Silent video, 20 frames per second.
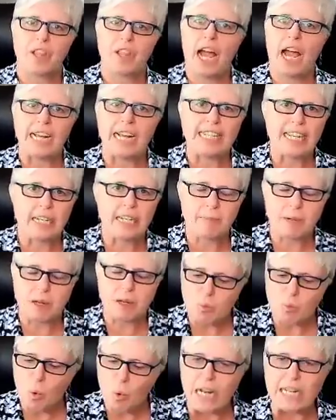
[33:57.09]
I did them
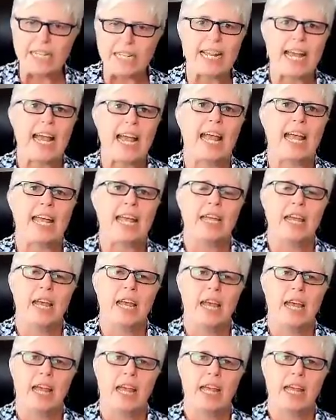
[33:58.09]
in one day
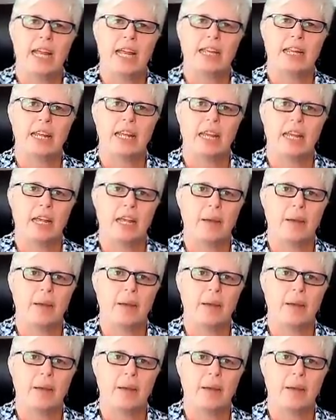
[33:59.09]
and